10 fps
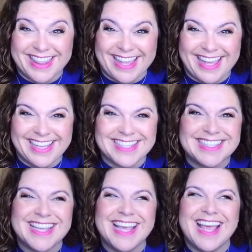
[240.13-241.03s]
to
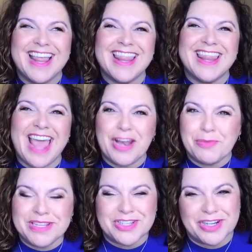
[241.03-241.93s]
things,
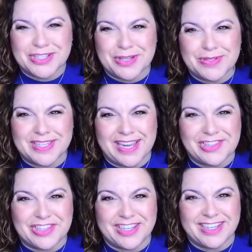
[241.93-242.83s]
then we start
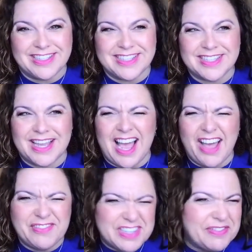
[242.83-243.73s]
associations
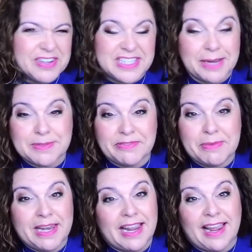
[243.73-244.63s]
of different types
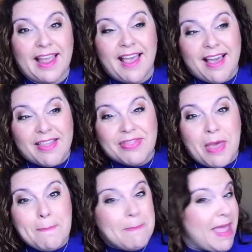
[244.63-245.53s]
of meaning
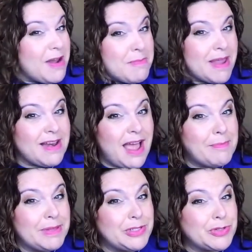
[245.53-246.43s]
that may or may
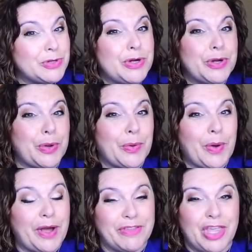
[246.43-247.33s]
not be
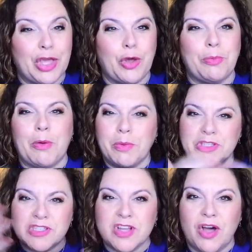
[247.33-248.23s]
true of you. But when
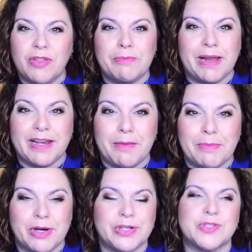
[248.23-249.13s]
we just call them by
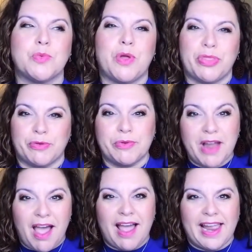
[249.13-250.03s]
numbers 1
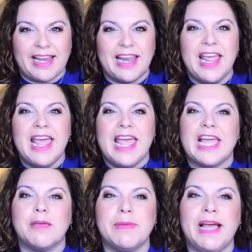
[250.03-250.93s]
through 9,
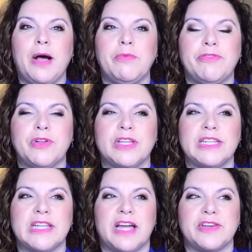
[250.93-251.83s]
it can be helpful
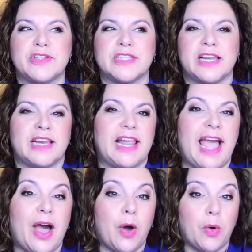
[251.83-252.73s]
in understanding
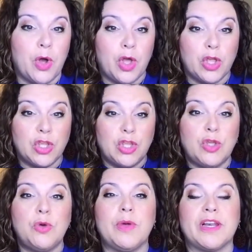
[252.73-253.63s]
how
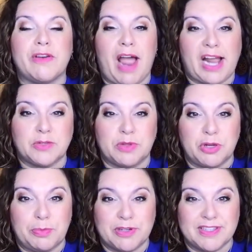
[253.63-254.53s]
you interact
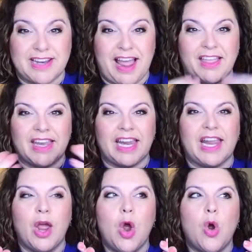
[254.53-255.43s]
with your personality